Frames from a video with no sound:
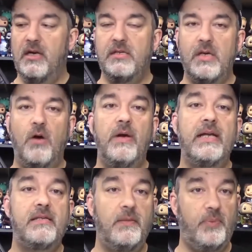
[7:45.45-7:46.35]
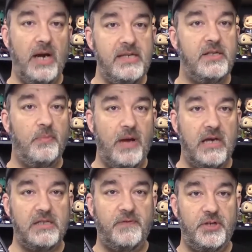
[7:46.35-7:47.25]
So it's a pricier
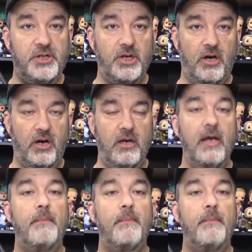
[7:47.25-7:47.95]
box for sure,